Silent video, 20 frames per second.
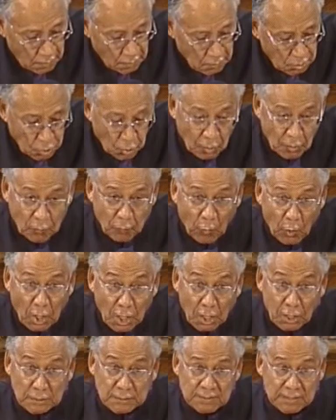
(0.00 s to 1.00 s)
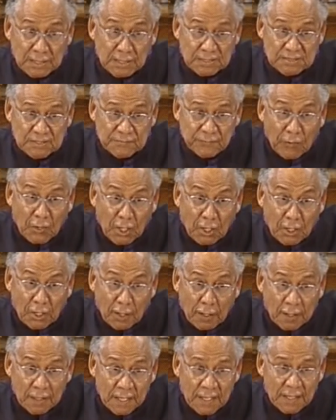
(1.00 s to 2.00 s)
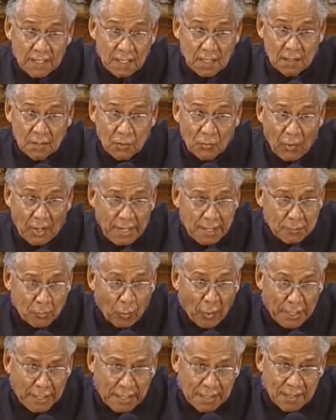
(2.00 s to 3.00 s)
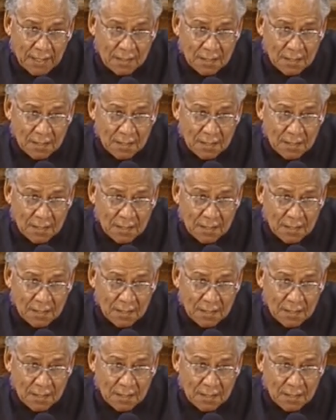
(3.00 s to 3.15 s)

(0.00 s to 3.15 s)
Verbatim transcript: You have walked thus far in the right way,